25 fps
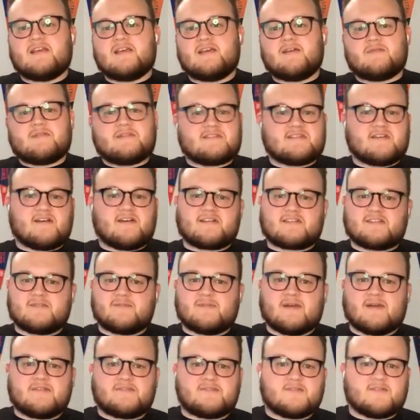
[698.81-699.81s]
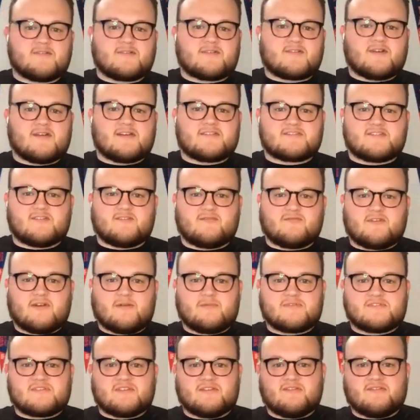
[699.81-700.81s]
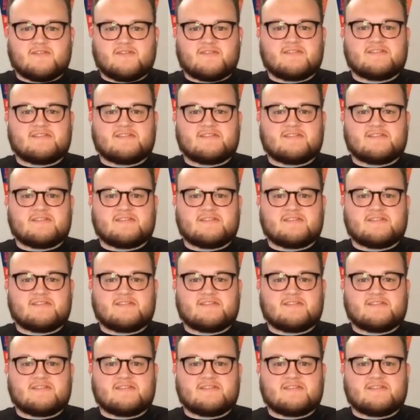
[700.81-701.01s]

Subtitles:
We talked about doing a crossover episode.